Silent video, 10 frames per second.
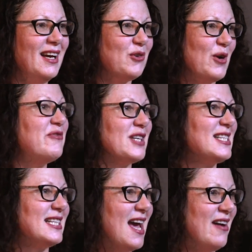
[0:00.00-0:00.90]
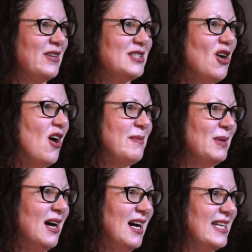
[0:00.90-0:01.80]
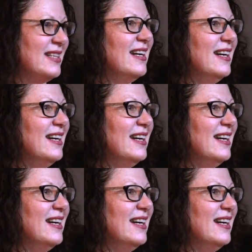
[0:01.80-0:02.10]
grief doesn't have a timeline.